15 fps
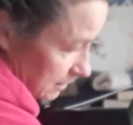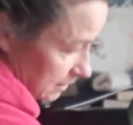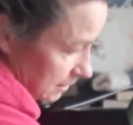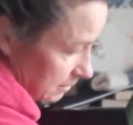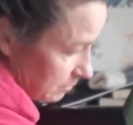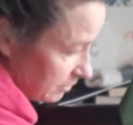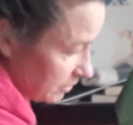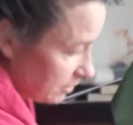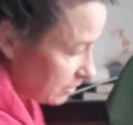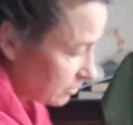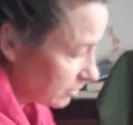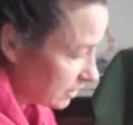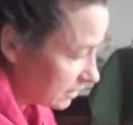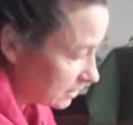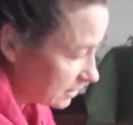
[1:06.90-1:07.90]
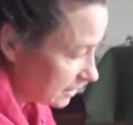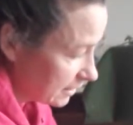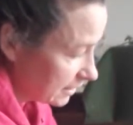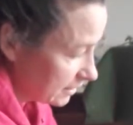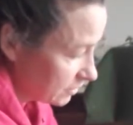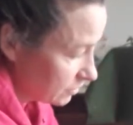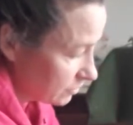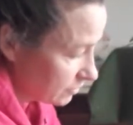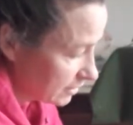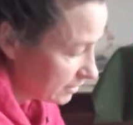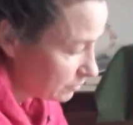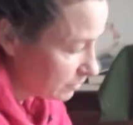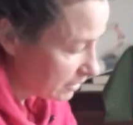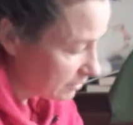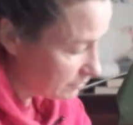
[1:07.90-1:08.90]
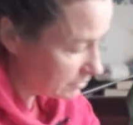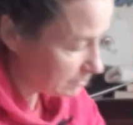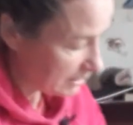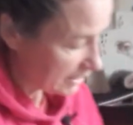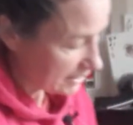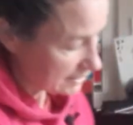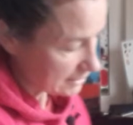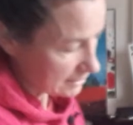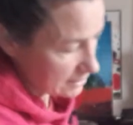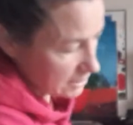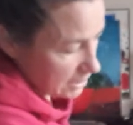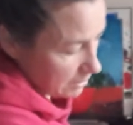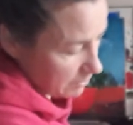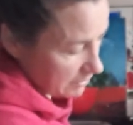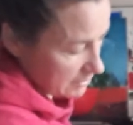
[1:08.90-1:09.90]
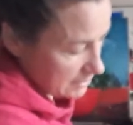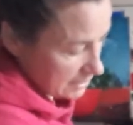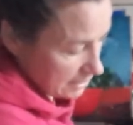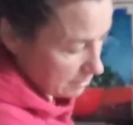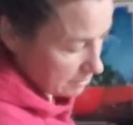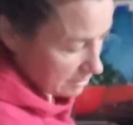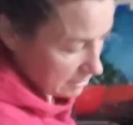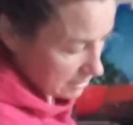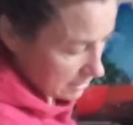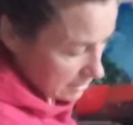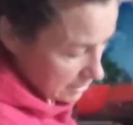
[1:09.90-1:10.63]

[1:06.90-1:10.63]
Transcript: I put it across there so that when I was painting the top of the table,